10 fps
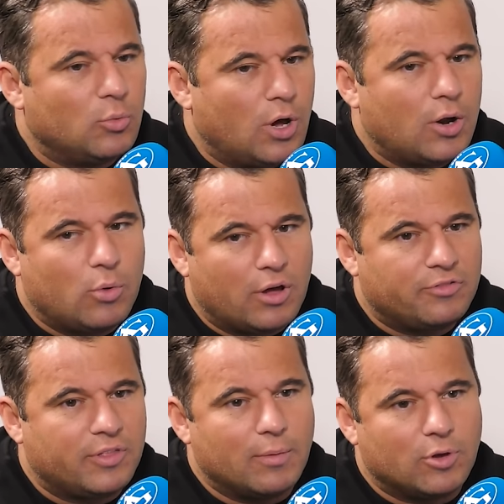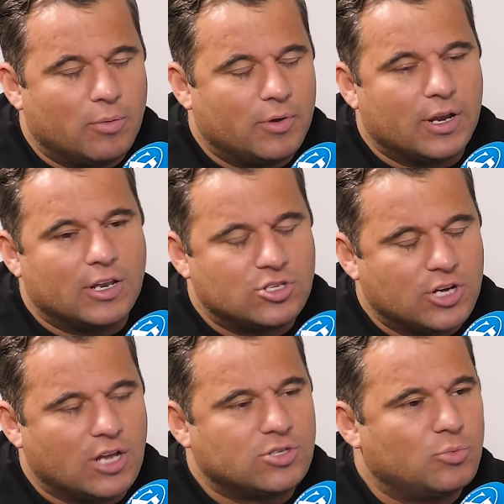work with them coming in and
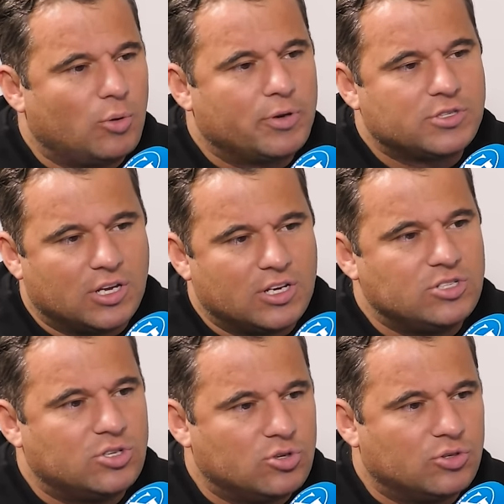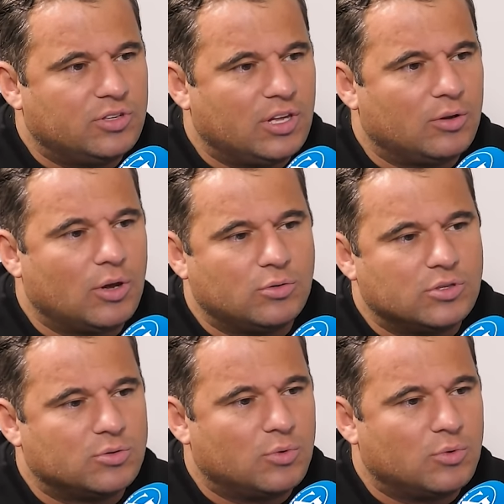charging? What percentage do you take? How does it